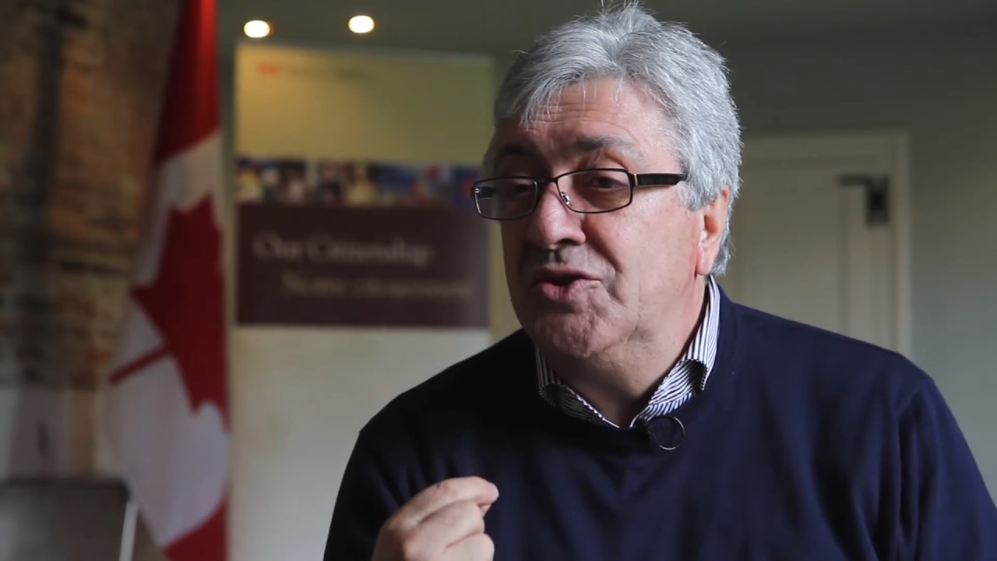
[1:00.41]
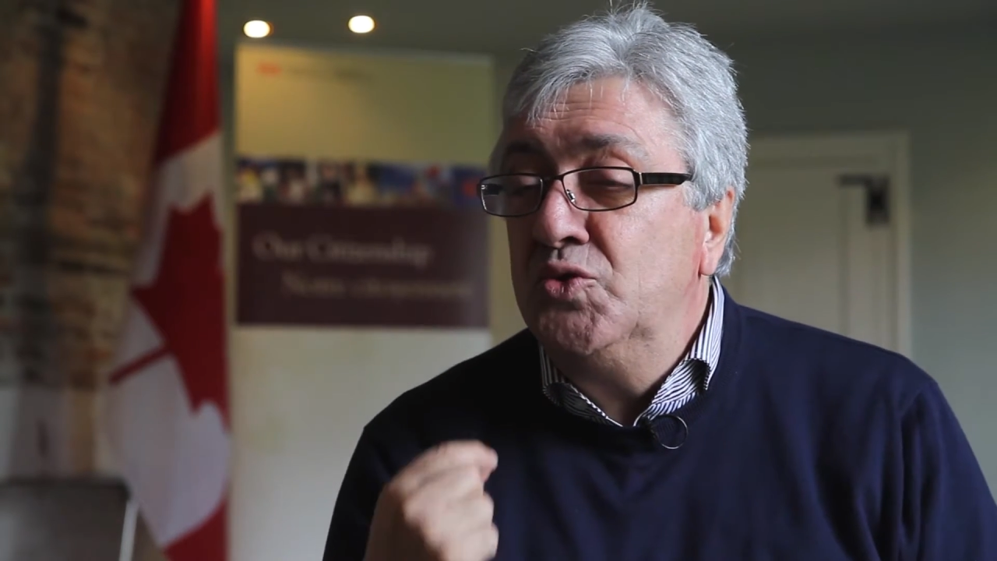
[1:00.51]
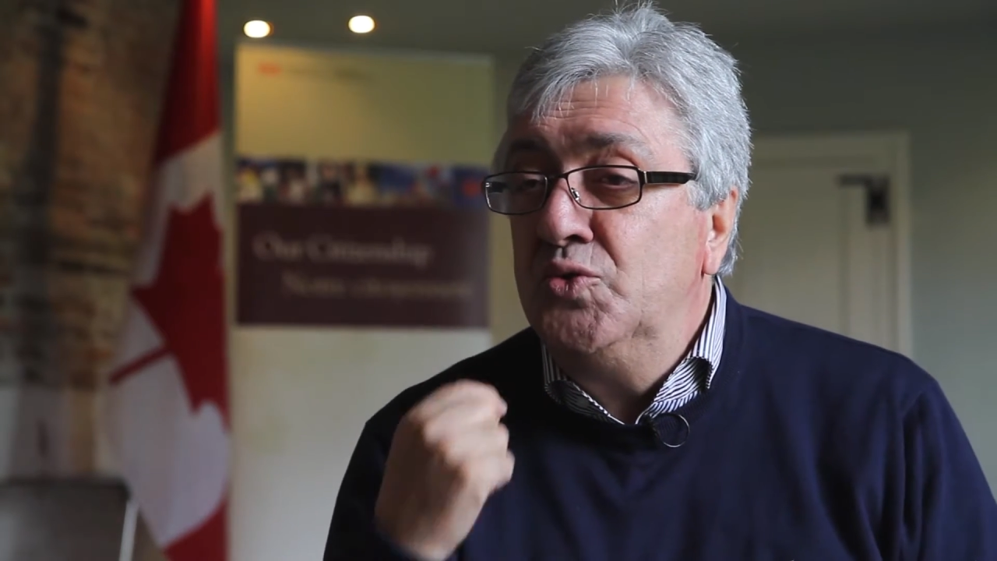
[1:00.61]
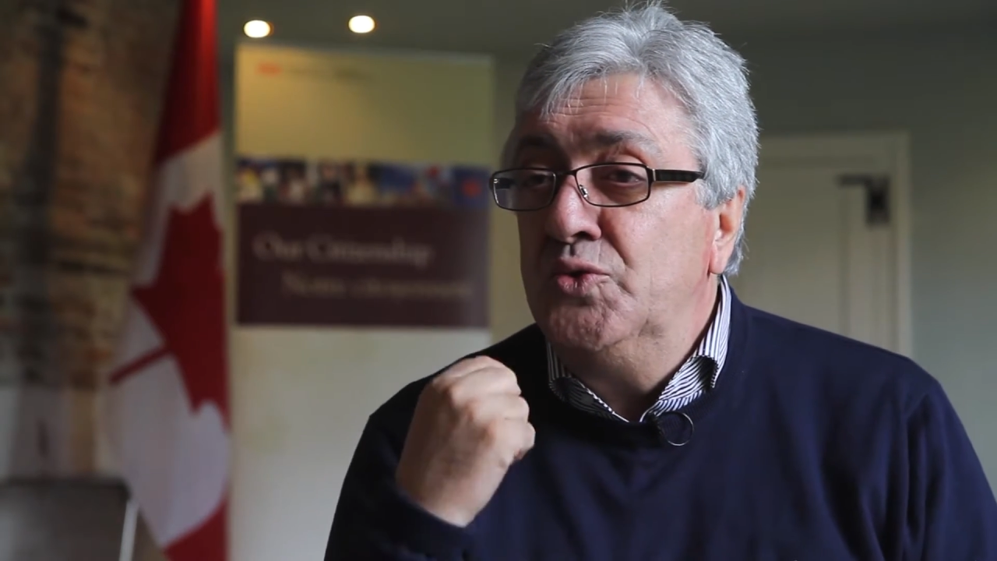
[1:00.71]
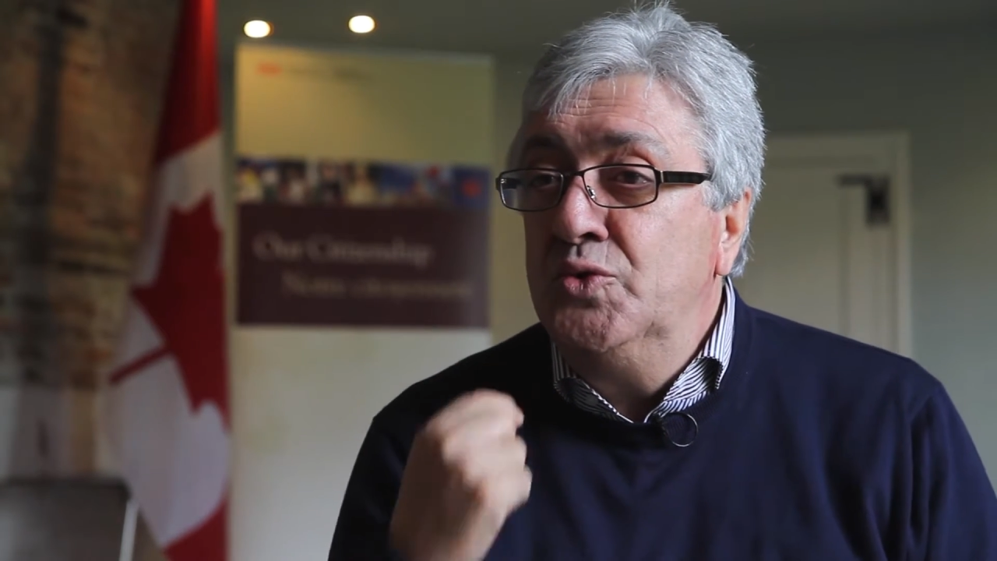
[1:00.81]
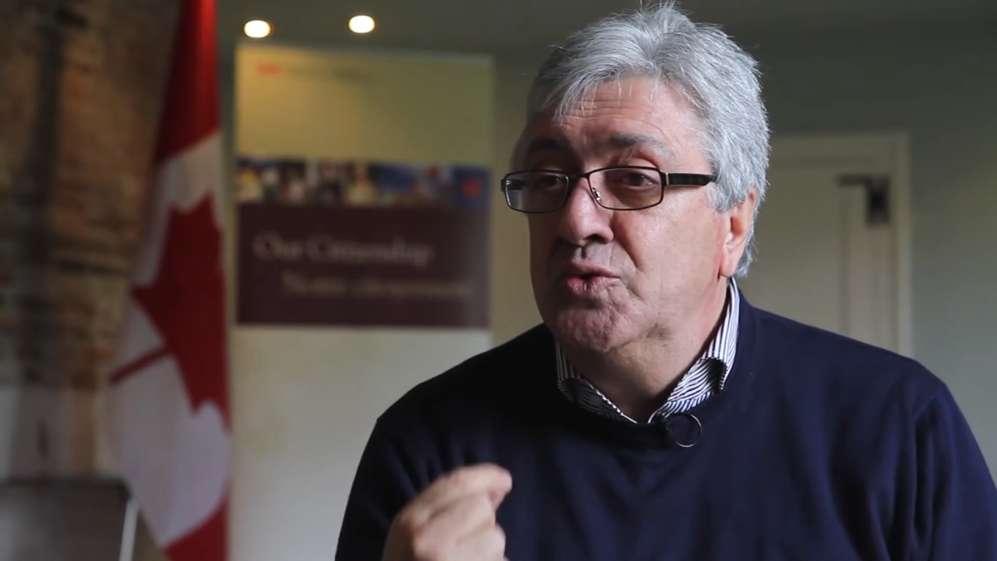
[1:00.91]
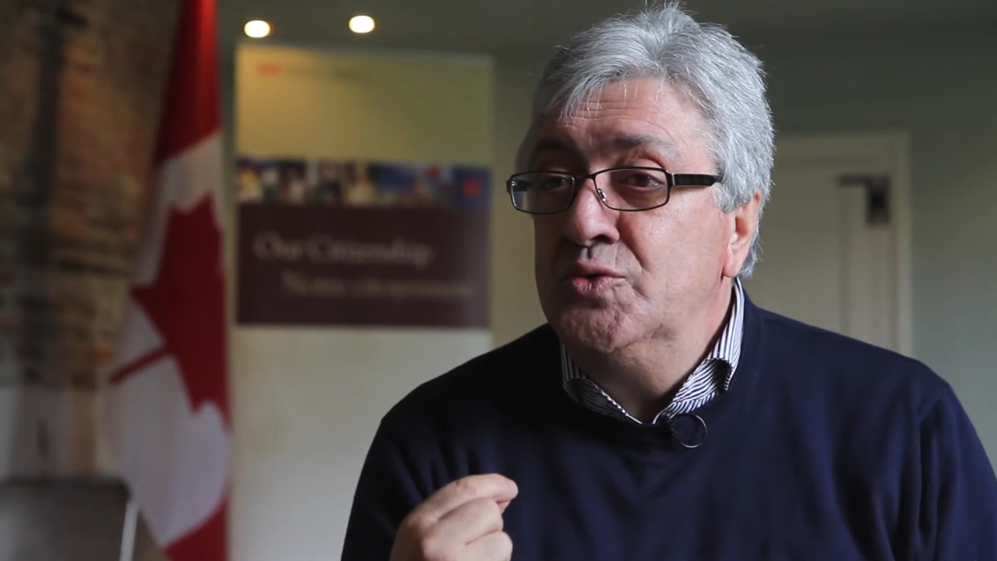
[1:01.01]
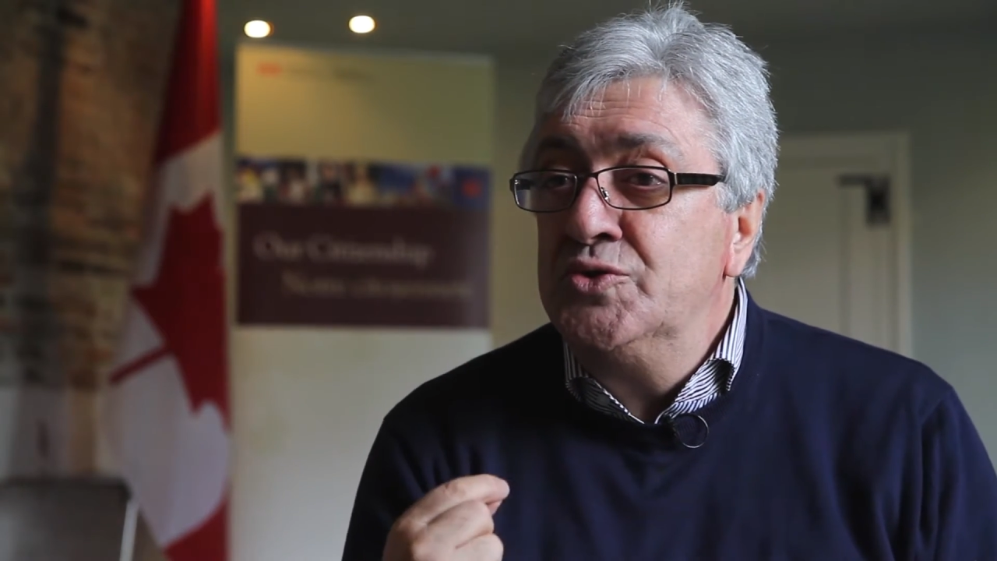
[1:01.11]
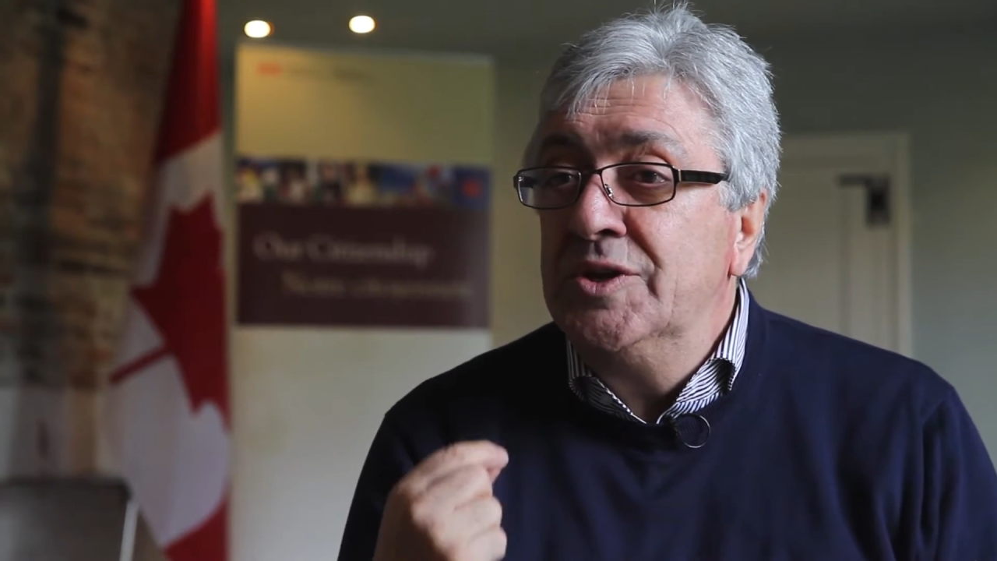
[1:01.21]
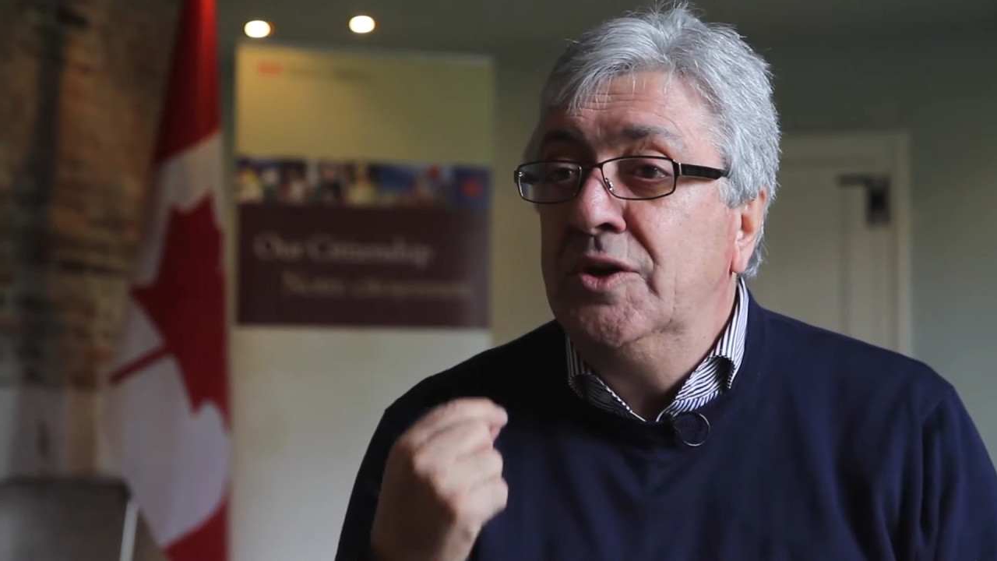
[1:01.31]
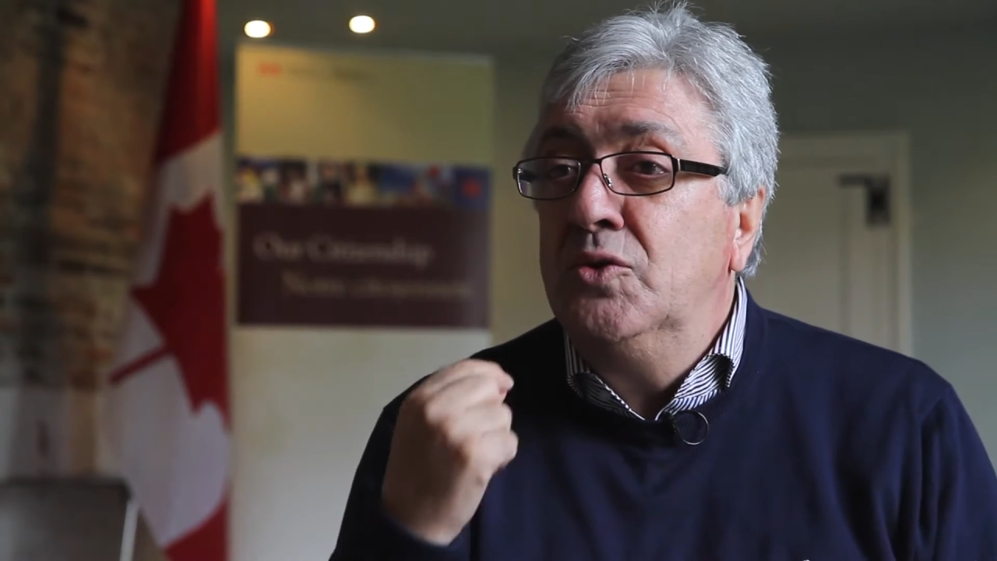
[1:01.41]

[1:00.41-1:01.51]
to lose